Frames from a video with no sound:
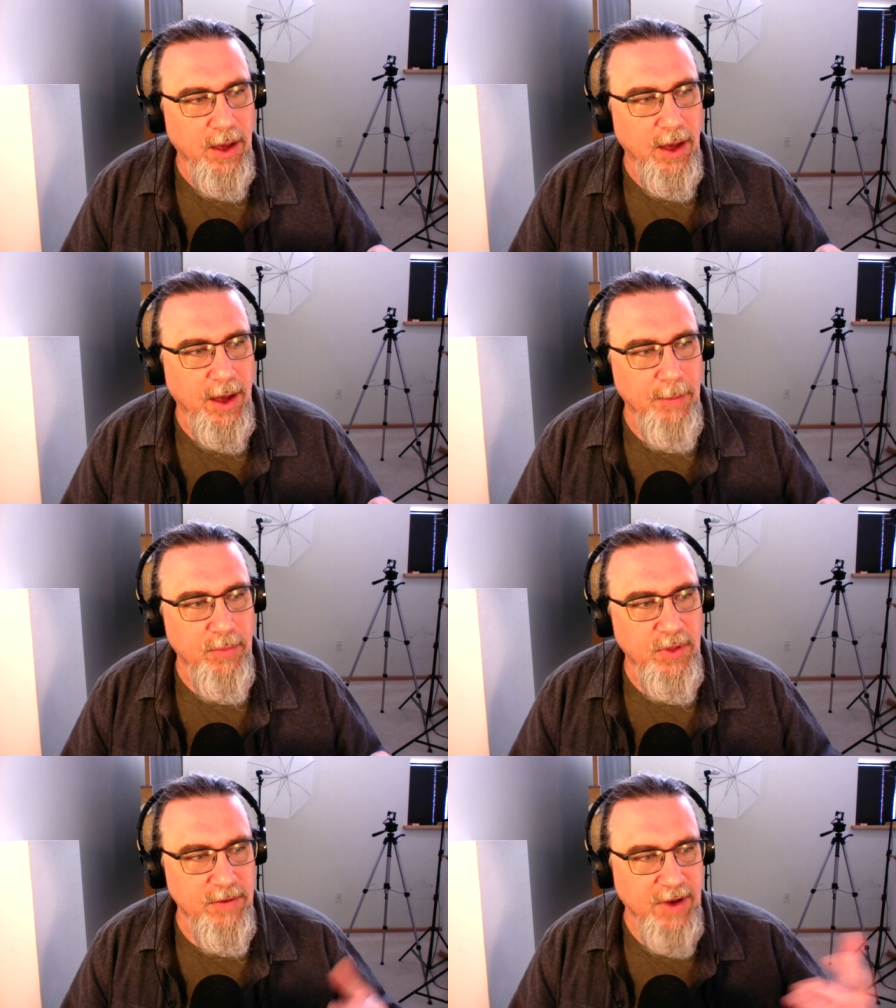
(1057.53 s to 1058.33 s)

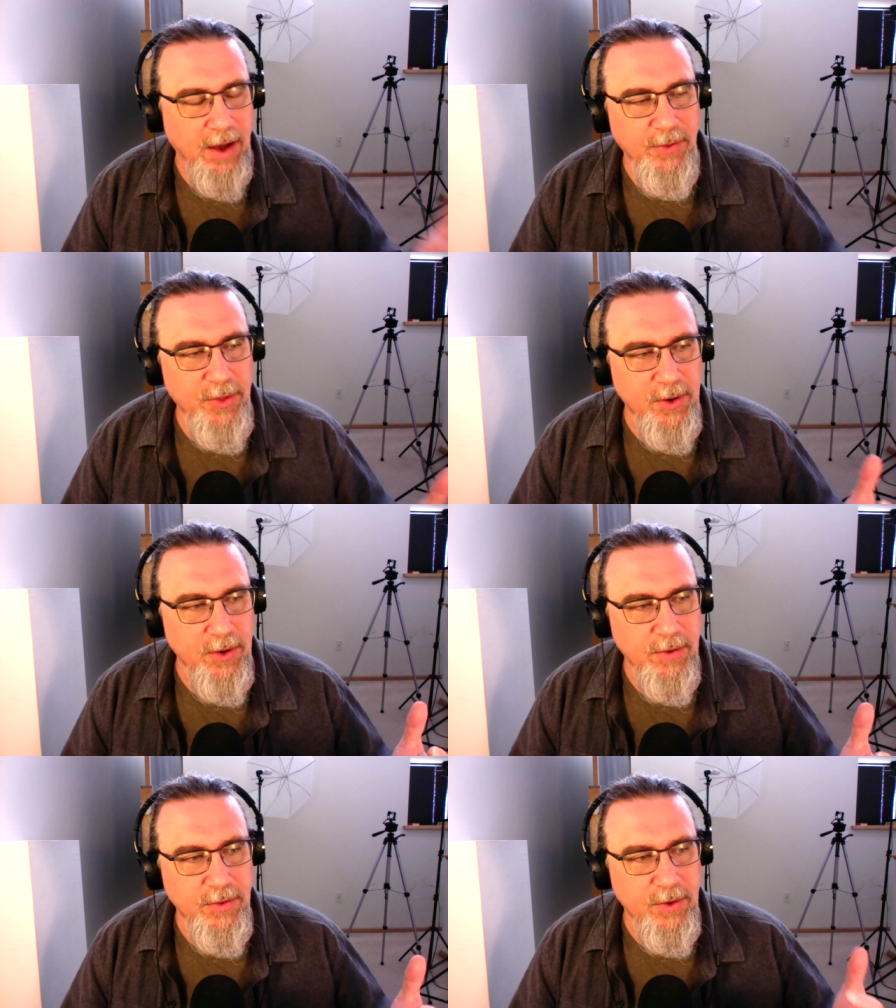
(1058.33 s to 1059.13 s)
live out
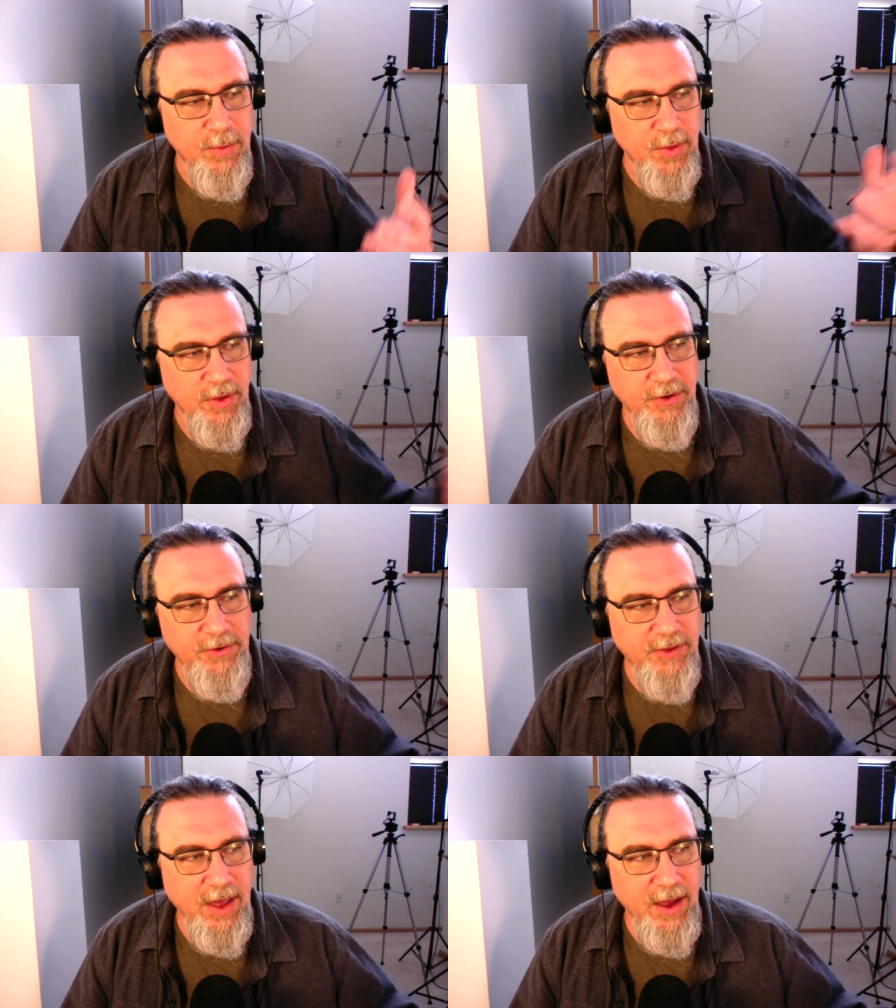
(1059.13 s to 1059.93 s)
their
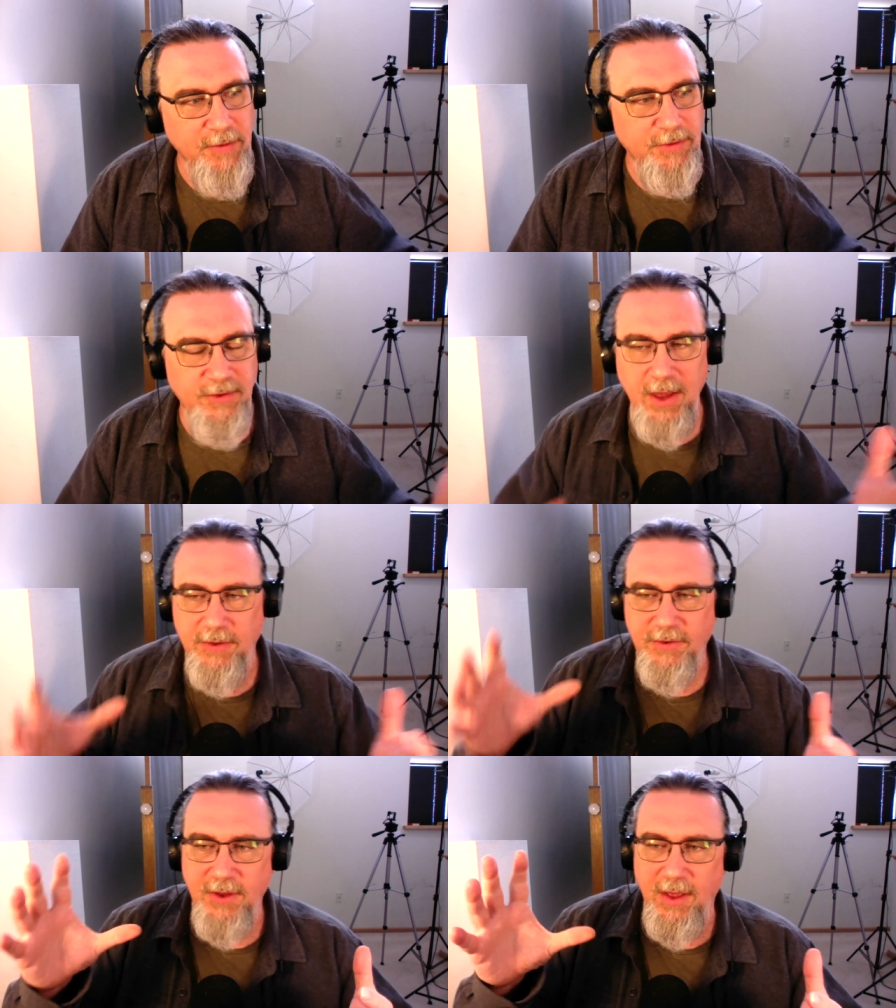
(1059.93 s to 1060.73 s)
religious lives
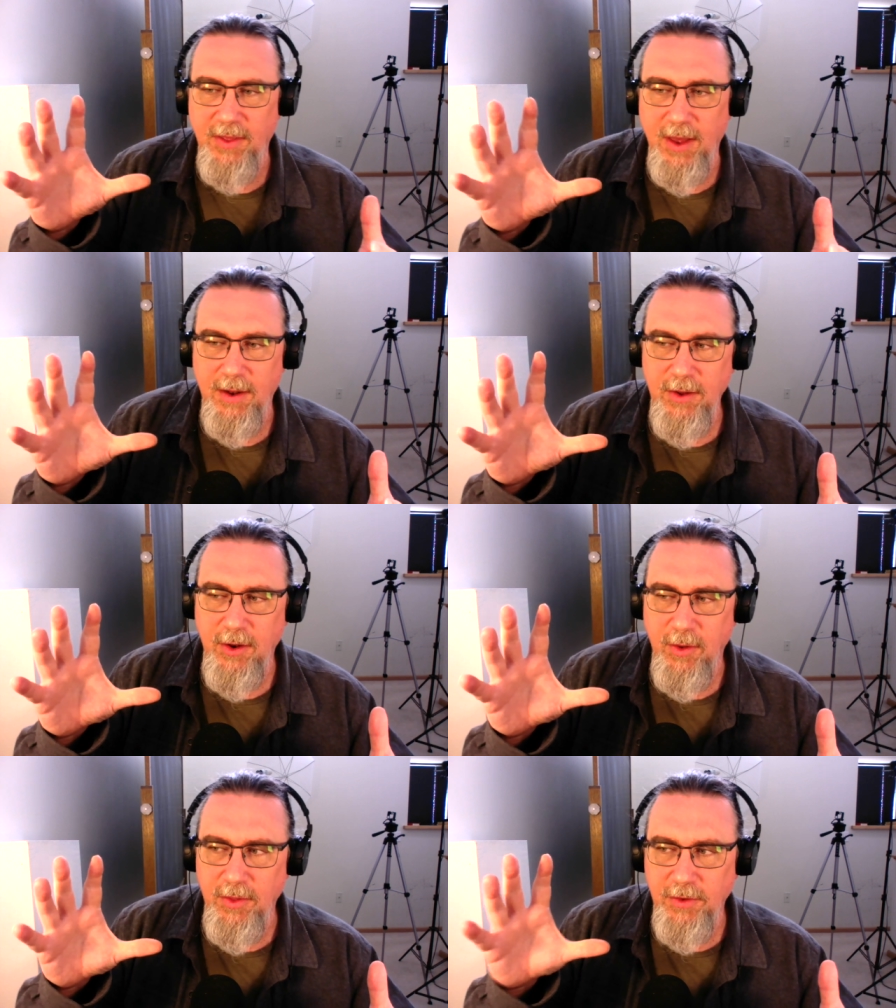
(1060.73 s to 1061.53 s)
and say that, you
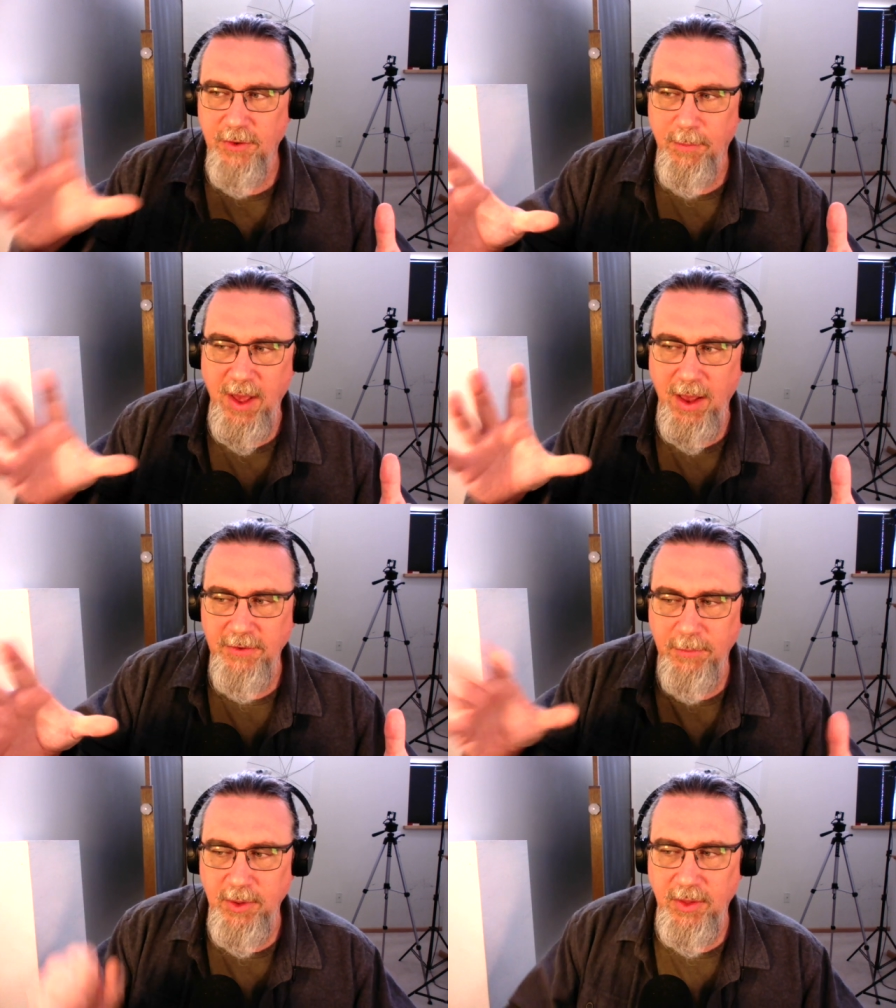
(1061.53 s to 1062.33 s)
know, these are
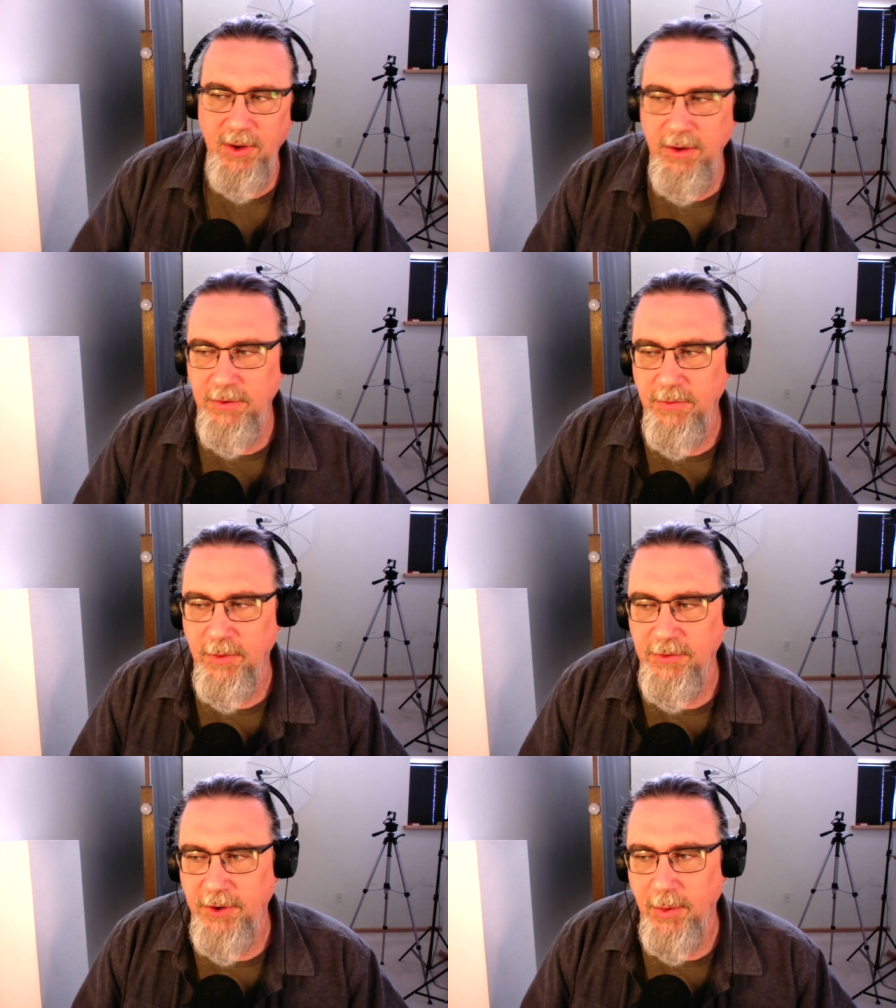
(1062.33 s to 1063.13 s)
possibilities for
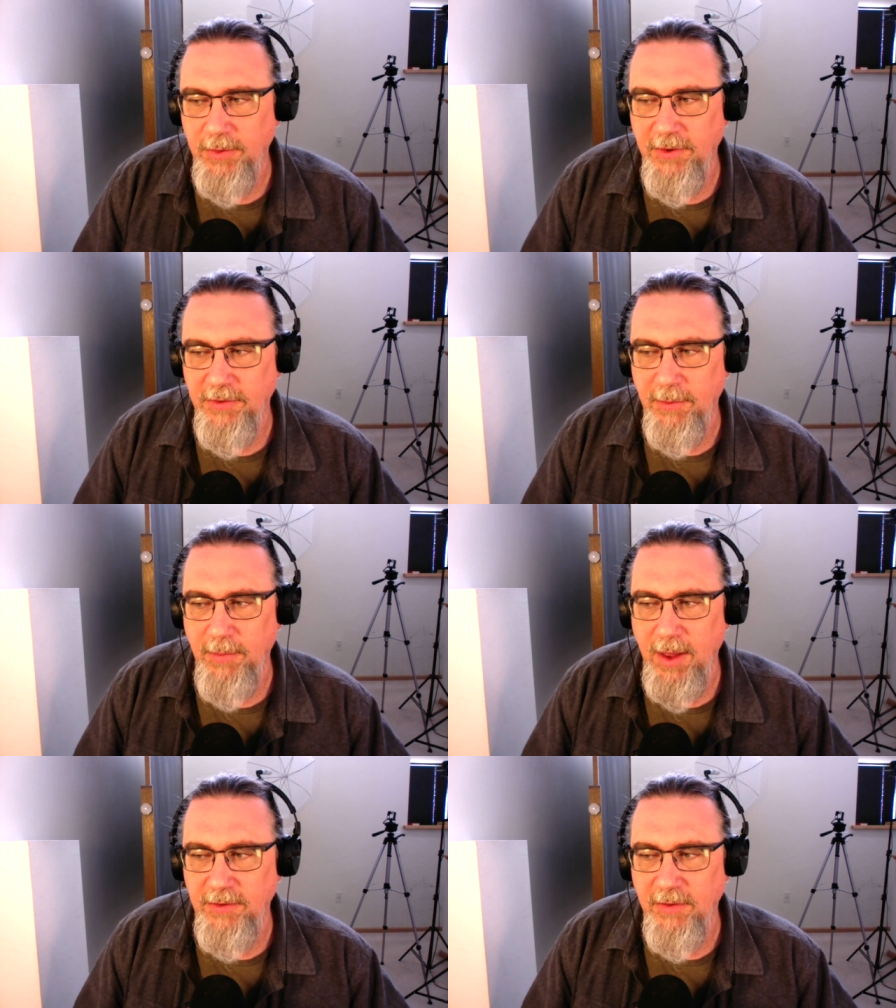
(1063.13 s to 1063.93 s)
Stoicism
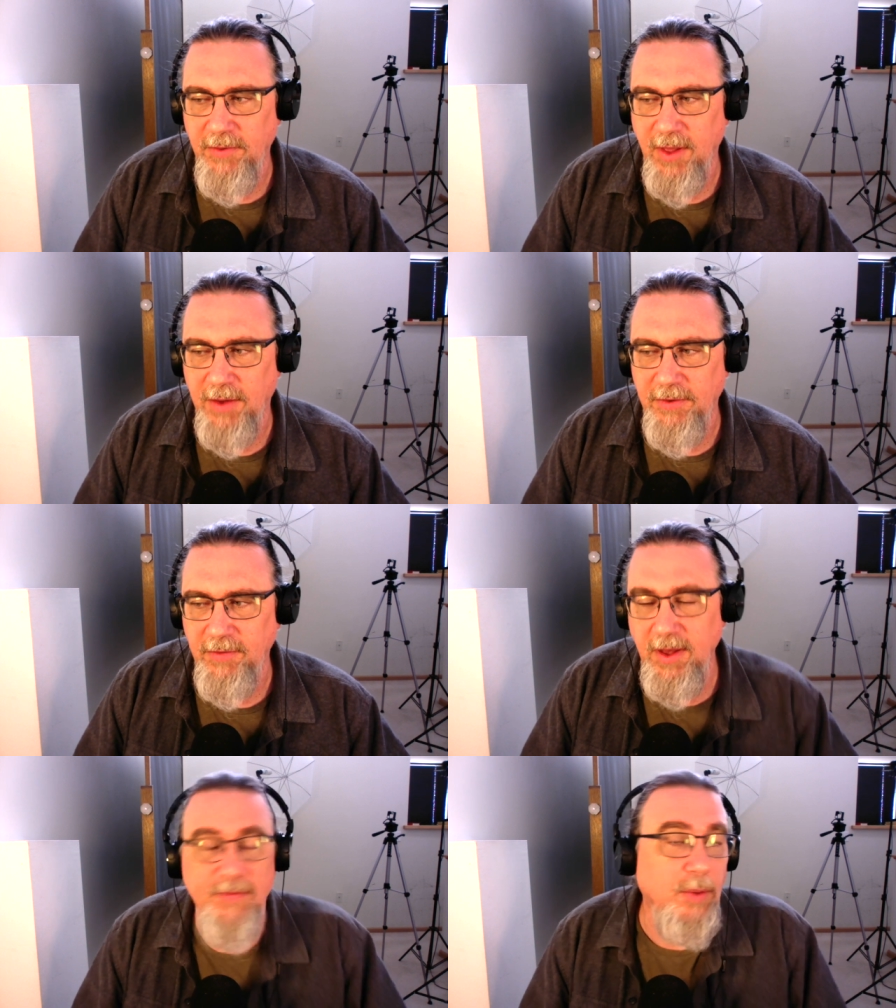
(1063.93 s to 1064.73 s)
as a philosophy of
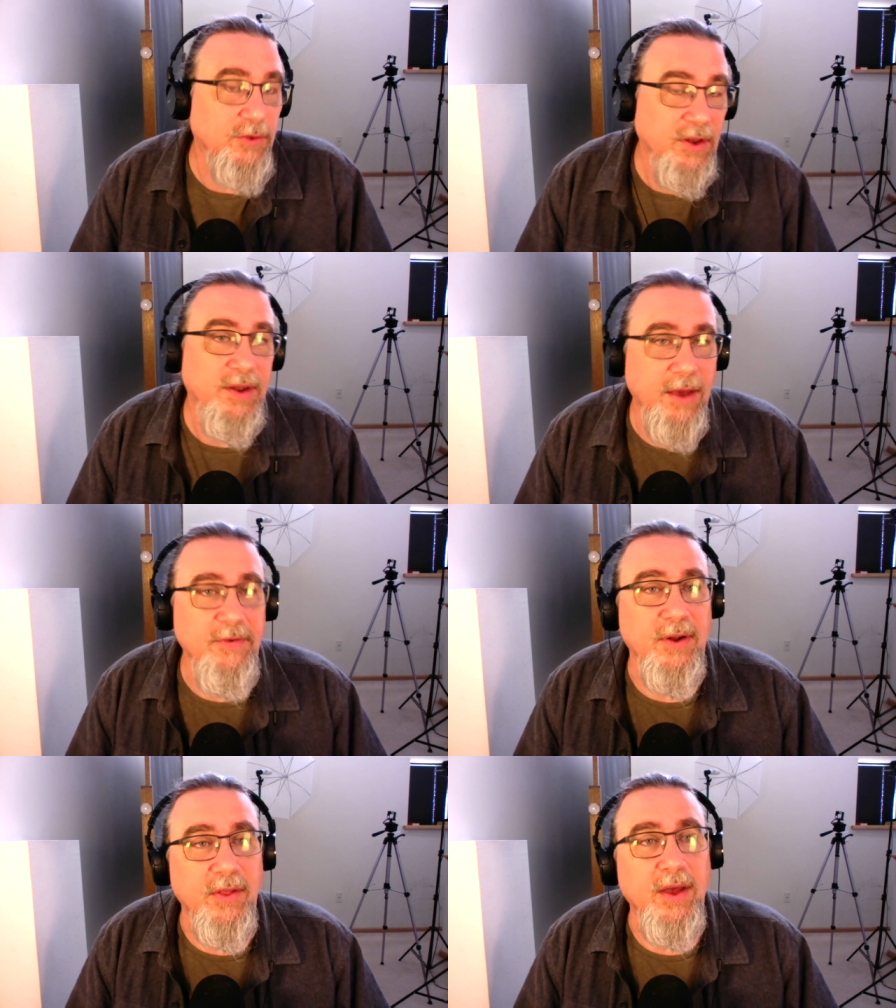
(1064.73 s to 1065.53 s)
life? I would say
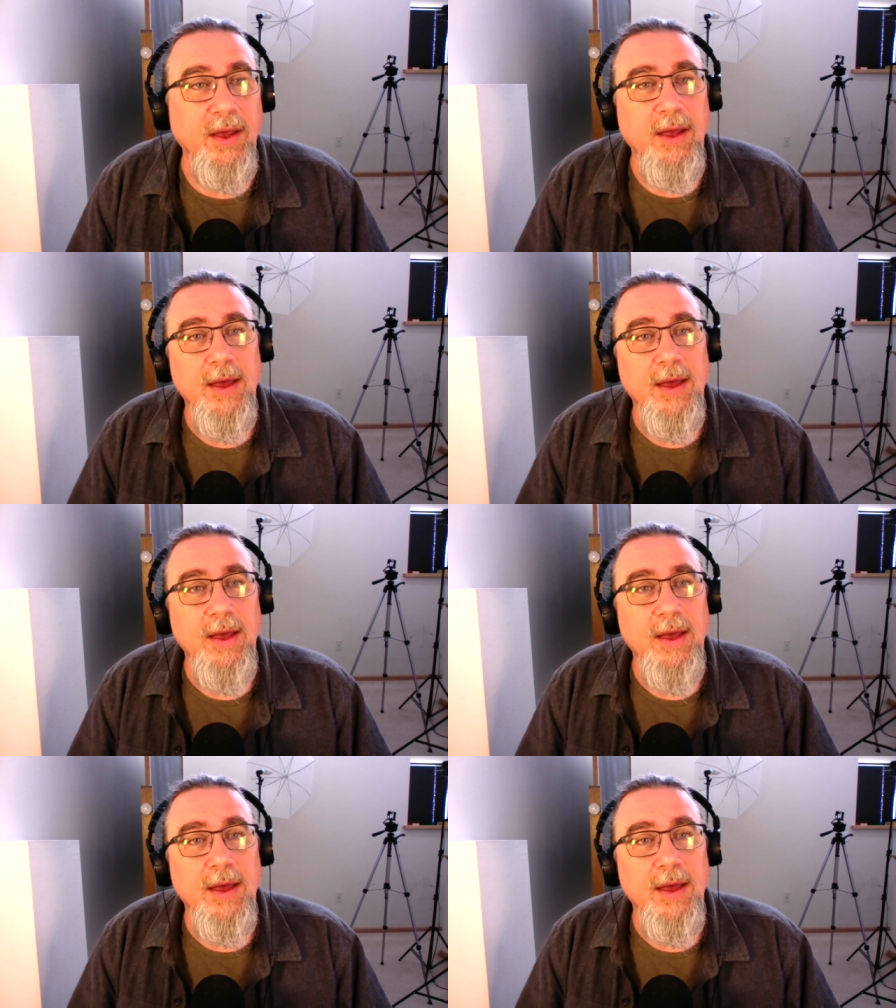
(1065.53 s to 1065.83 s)
definitely.